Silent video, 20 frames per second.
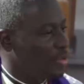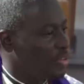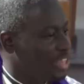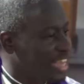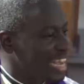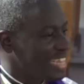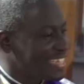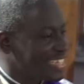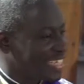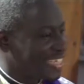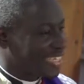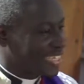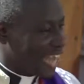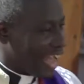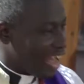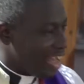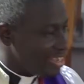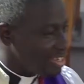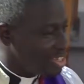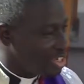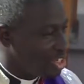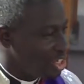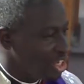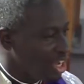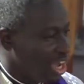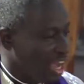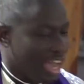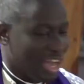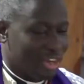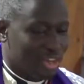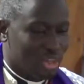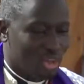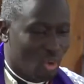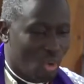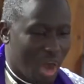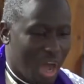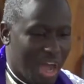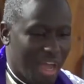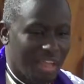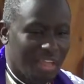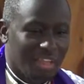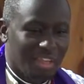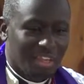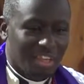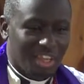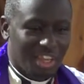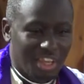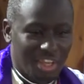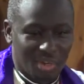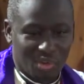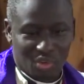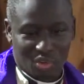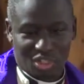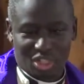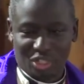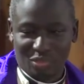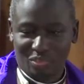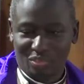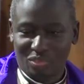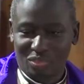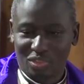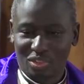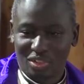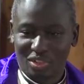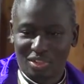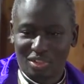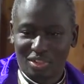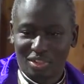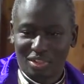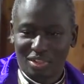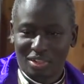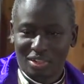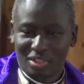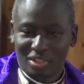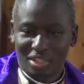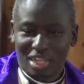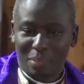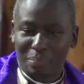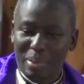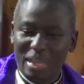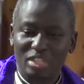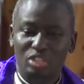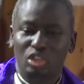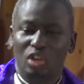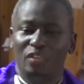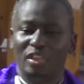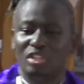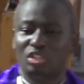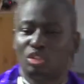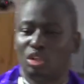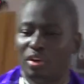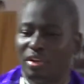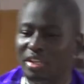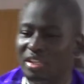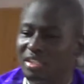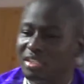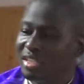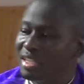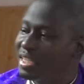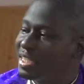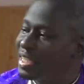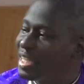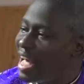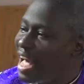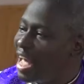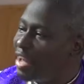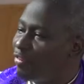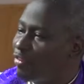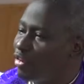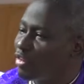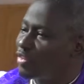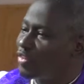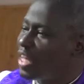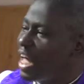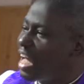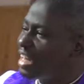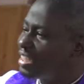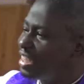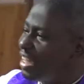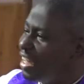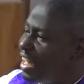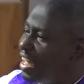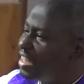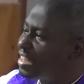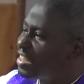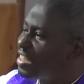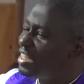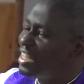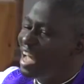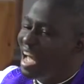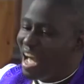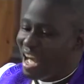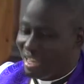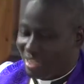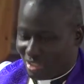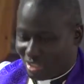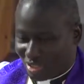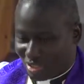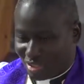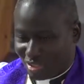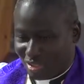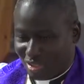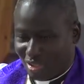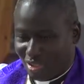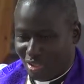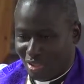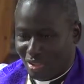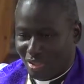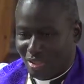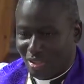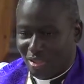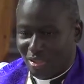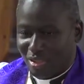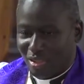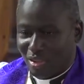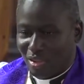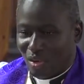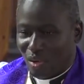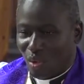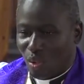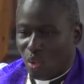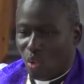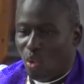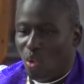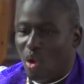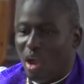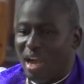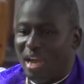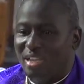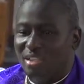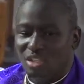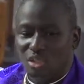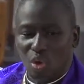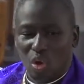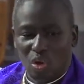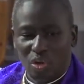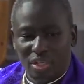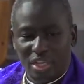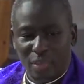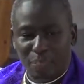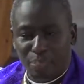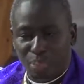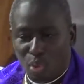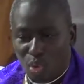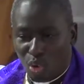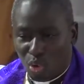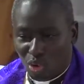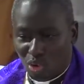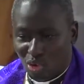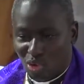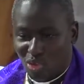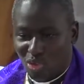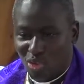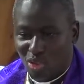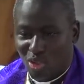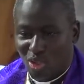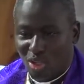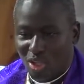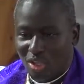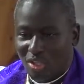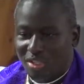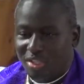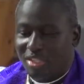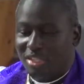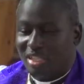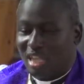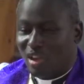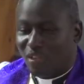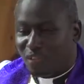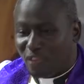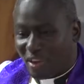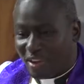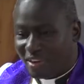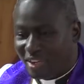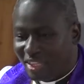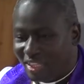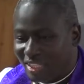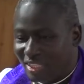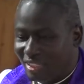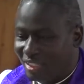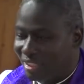you just touch and you are healed. The best of the story is this guy for 38 years who was on the pool suffering